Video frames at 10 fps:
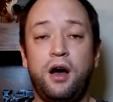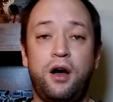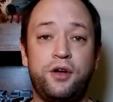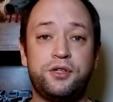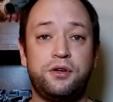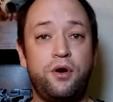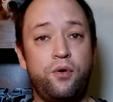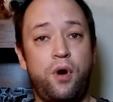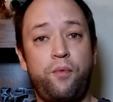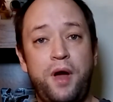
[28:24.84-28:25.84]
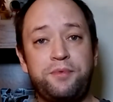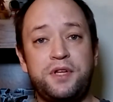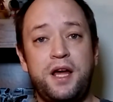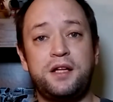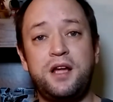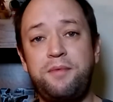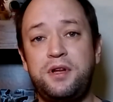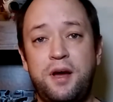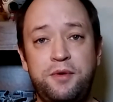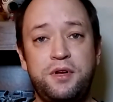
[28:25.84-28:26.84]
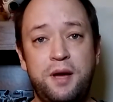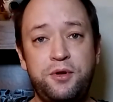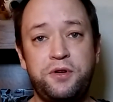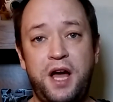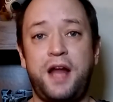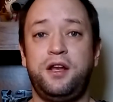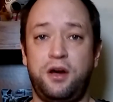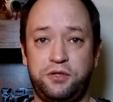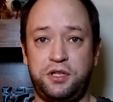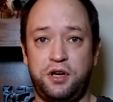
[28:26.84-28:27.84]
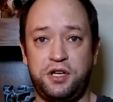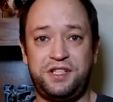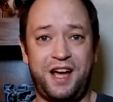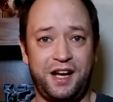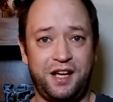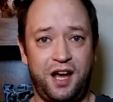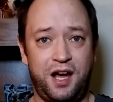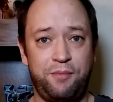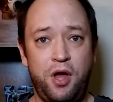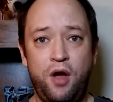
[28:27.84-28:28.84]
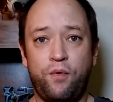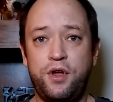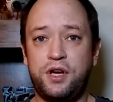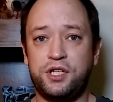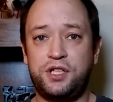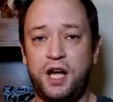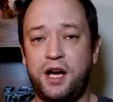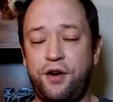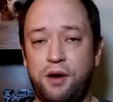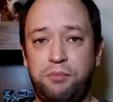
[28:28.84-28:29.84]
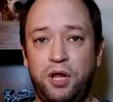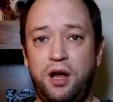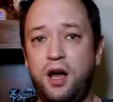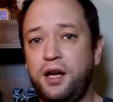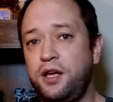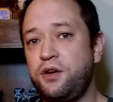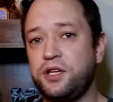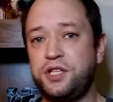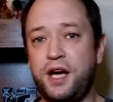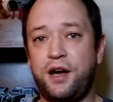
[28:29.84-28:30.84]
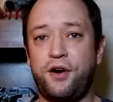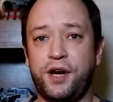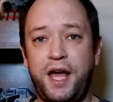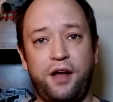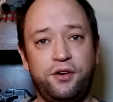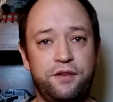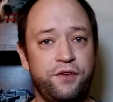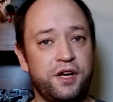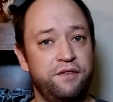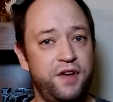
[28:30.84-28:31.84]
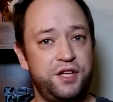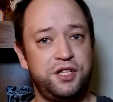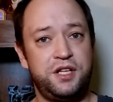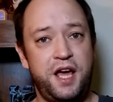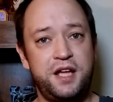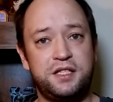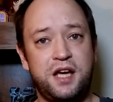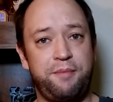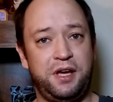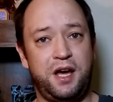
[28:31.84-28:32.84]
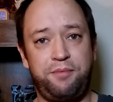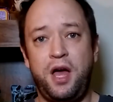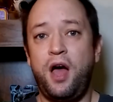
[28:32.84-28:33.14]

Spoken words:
Also, go to our website at www.notesnerds.com, where you can check out our blog, you can check out our calendar for convention dates coming up,